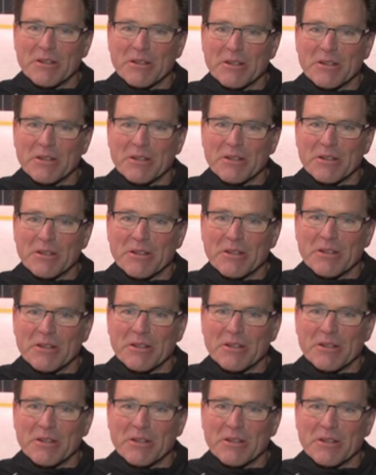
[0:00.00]

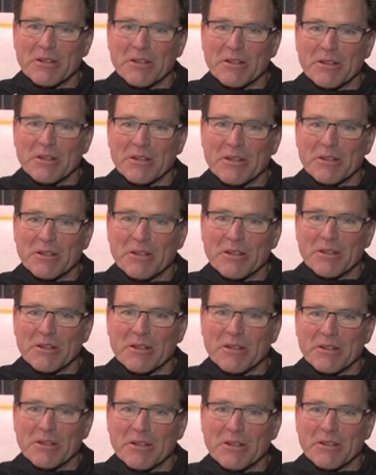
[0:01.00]

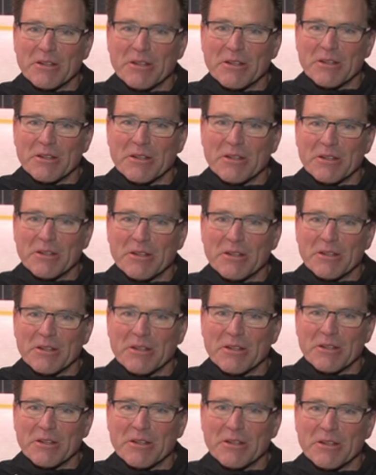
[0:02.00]

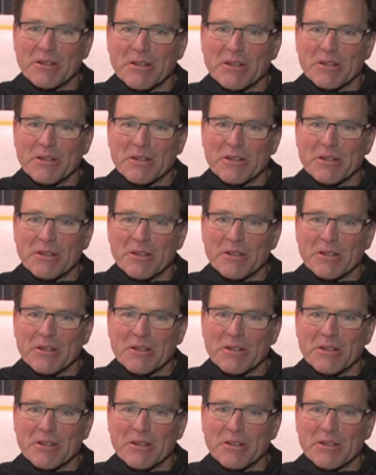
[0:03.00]
This person isn't speaking.